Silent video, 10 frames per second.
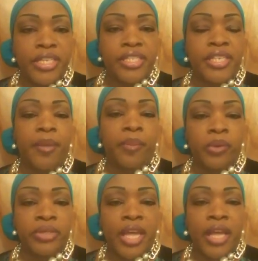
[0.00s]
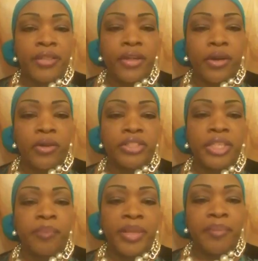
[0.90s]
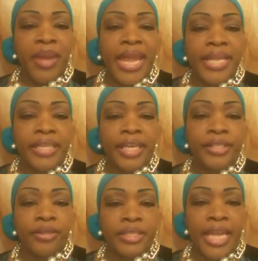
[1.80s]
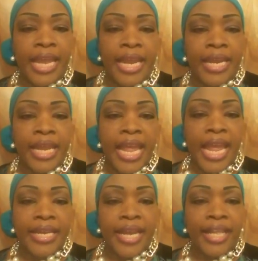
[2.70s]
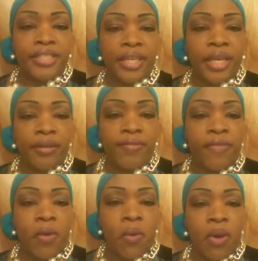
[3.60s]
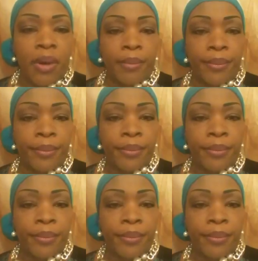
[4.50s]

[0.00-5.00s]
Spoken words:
temples that are simply made to entertain and not to inform.